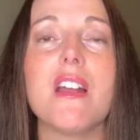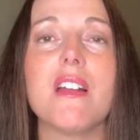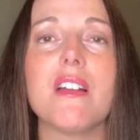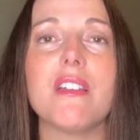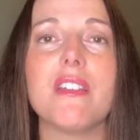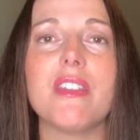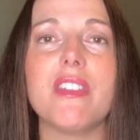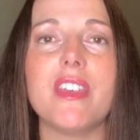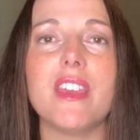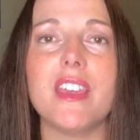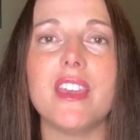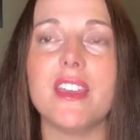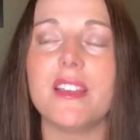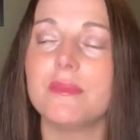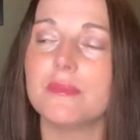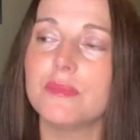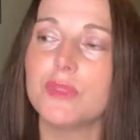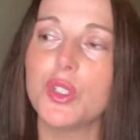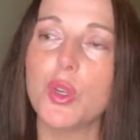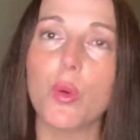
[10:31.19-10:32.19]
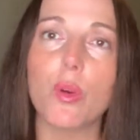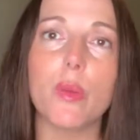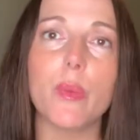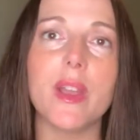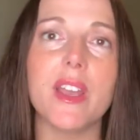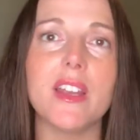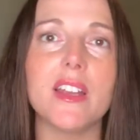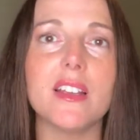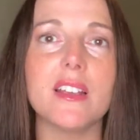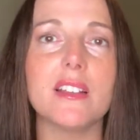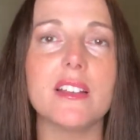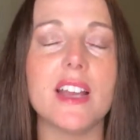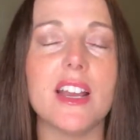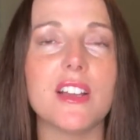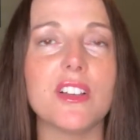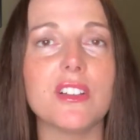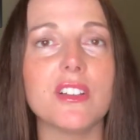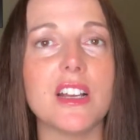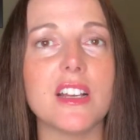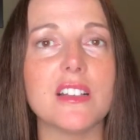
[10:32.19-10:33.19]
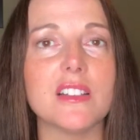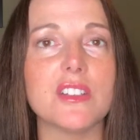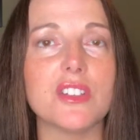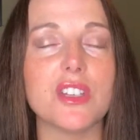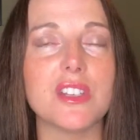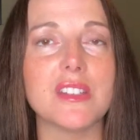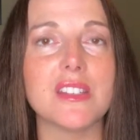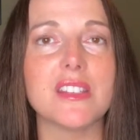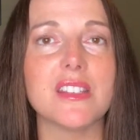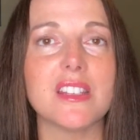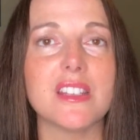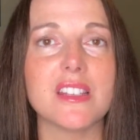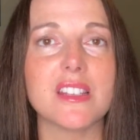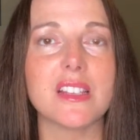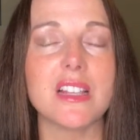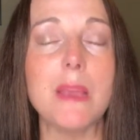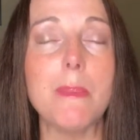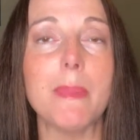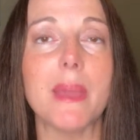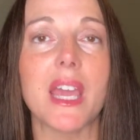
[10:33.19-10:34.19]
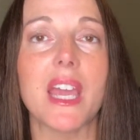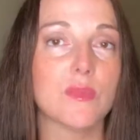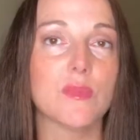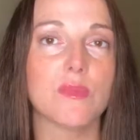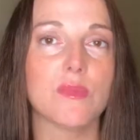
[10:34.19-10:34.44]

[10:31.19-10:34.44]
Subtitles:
the doorway to sleeping.